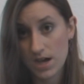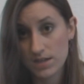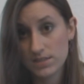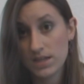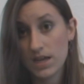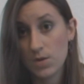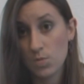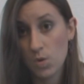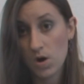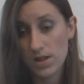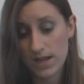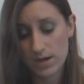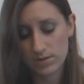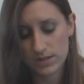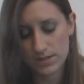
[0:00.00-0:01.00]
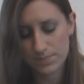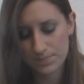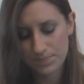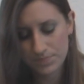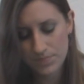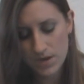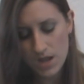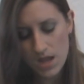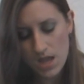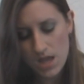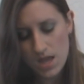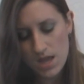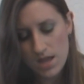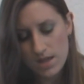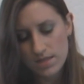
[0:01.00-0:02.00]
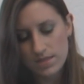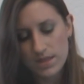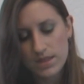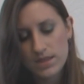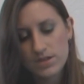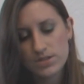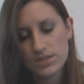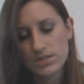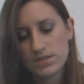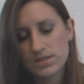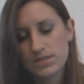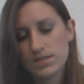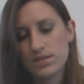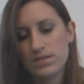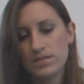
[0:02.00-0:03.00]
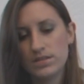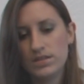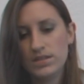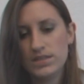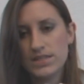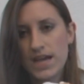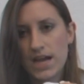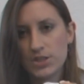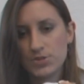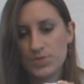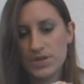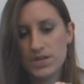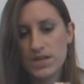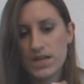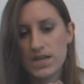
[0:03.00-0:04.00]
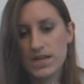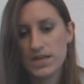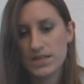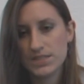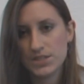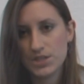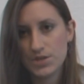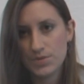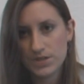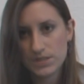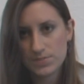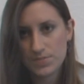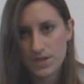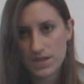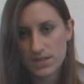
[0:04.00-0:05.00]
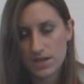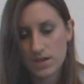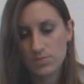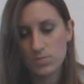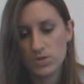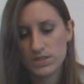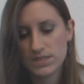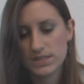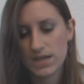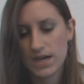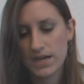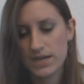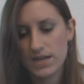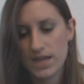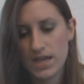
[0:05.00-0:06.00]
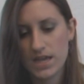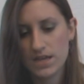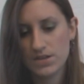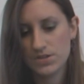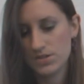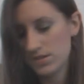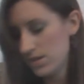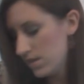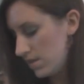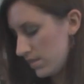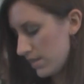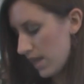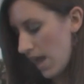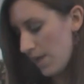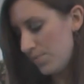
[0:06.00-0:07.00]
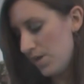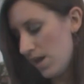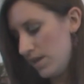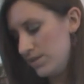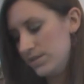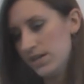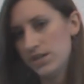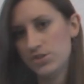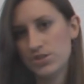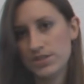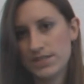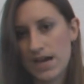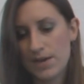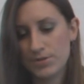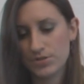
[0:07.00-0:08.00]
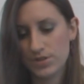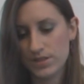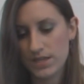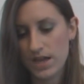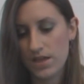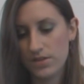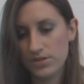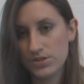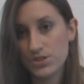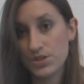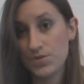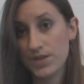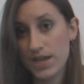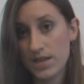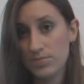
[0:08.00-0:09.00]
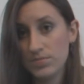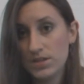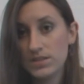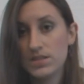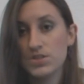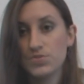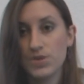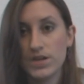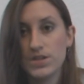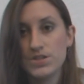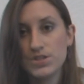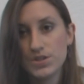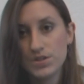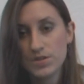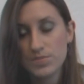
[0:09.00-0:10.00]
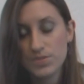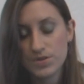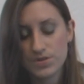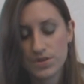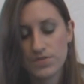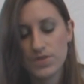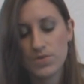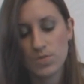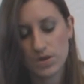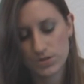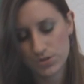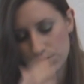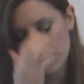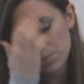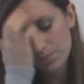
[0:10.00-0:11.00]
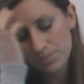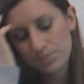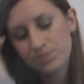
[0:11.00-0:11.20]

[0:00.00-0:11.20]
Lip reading: not a wall outlet. Then there's this little attachment. It is a USB on one side and the iPod Touch adapter on the other, so you can plug this right into your computer if you want to.